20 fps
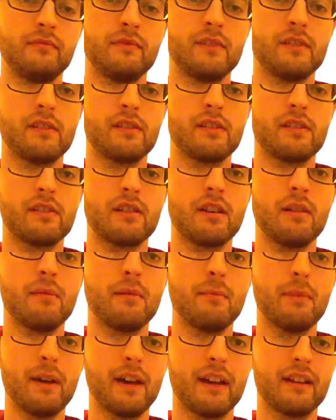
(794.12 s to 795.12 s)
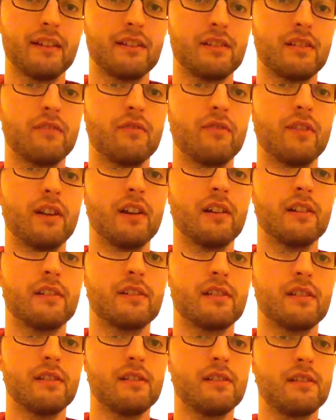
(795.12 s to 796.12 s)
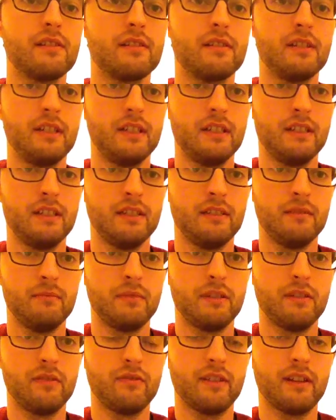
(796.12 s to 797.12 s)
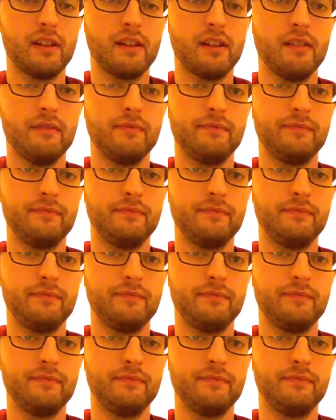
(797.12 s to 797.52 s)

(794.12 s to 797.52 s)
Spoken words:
so this is coming back into the verses, E flat,